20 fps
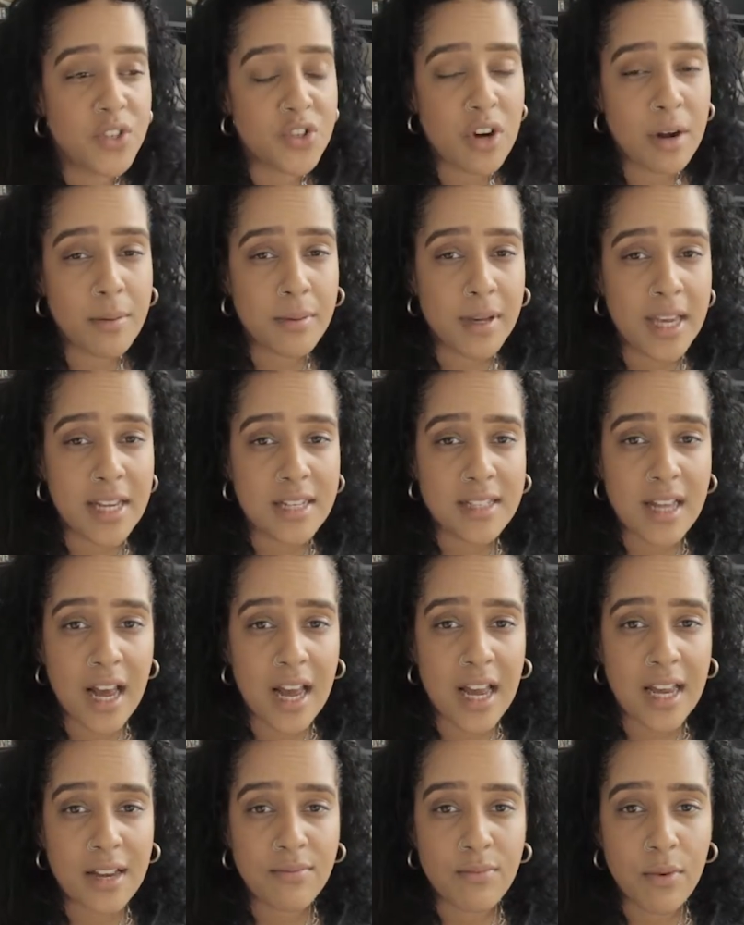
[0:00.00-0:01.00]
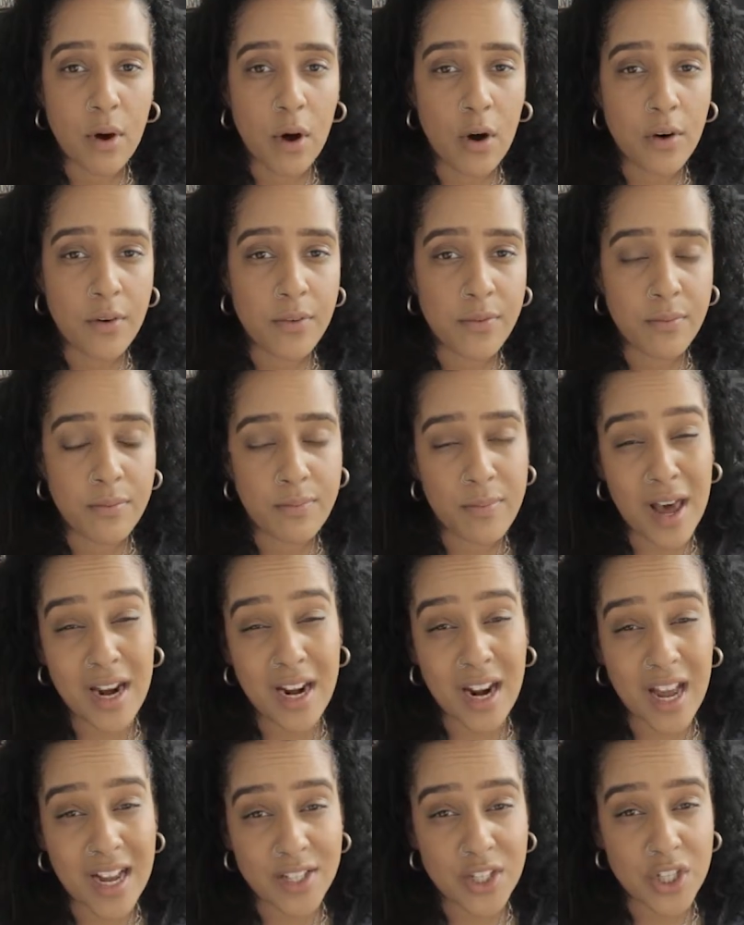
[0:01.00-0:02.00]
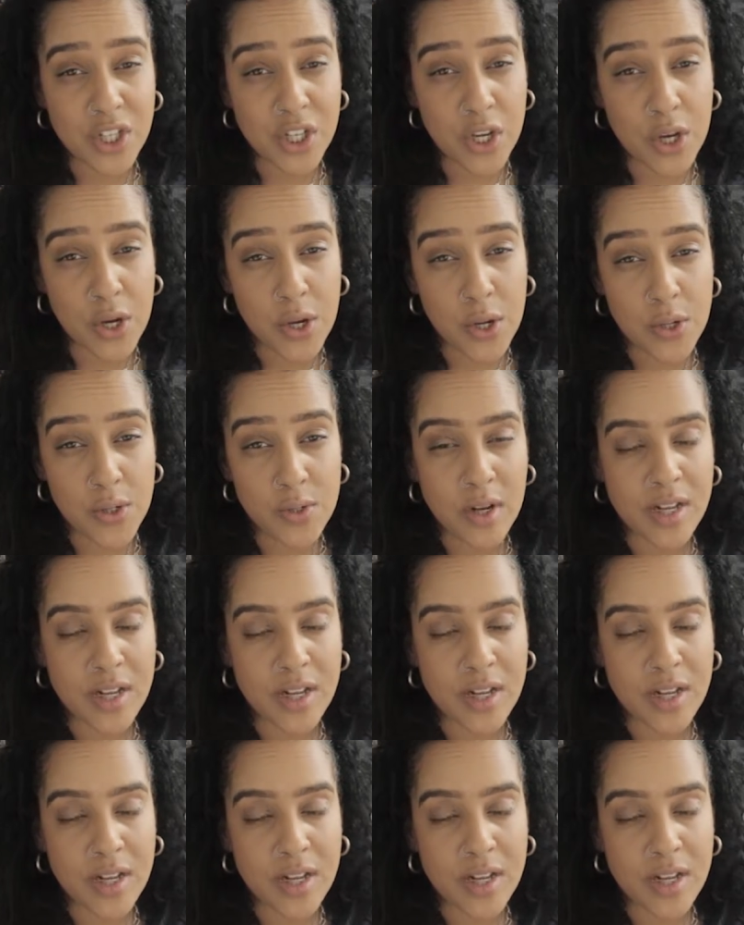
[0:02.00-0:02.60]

drum kits that I like to use.